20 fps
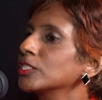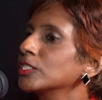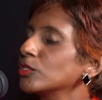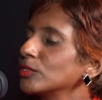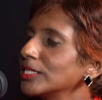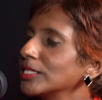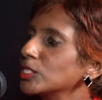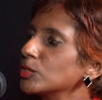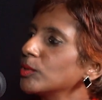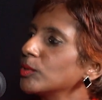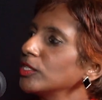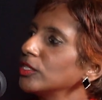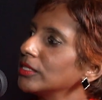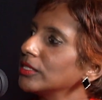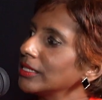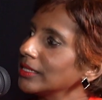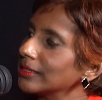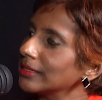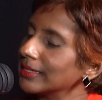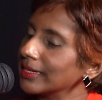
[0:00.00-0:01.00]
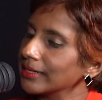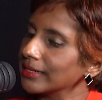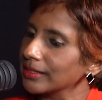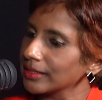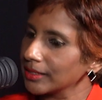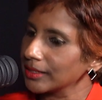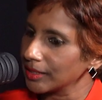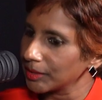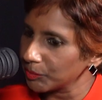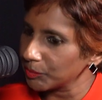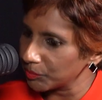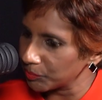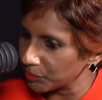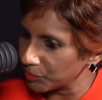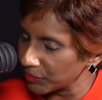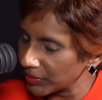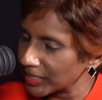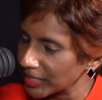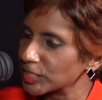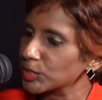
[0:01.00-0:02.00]
So that's where you need that
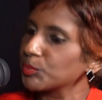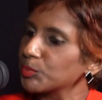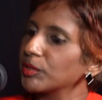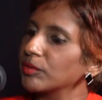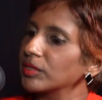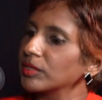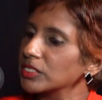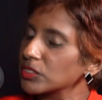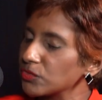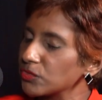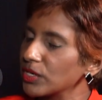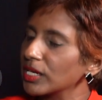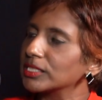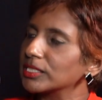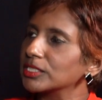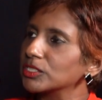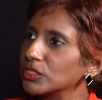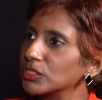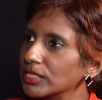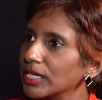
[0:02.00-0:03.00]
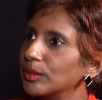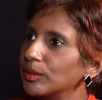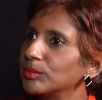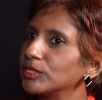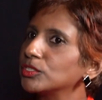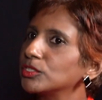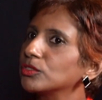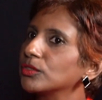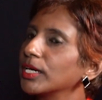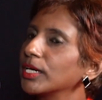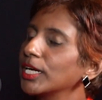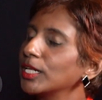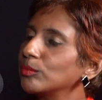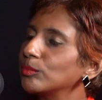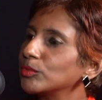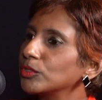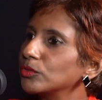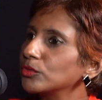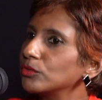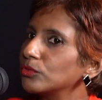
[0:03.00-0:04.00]
experienced realtor to come in to help
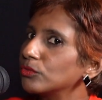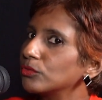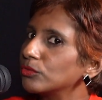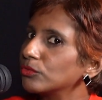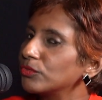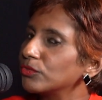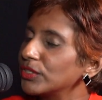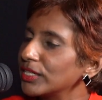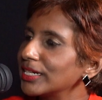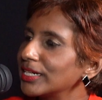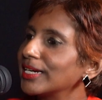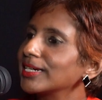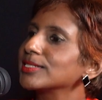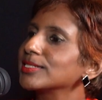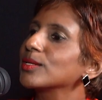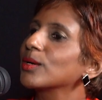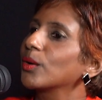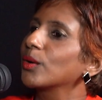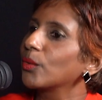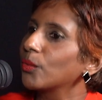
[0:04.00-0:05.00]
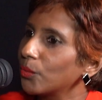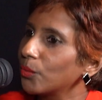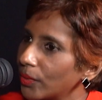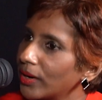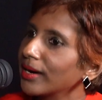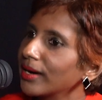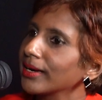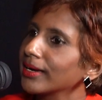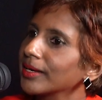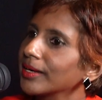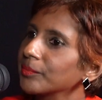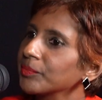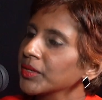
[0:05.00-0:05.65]
you realize why.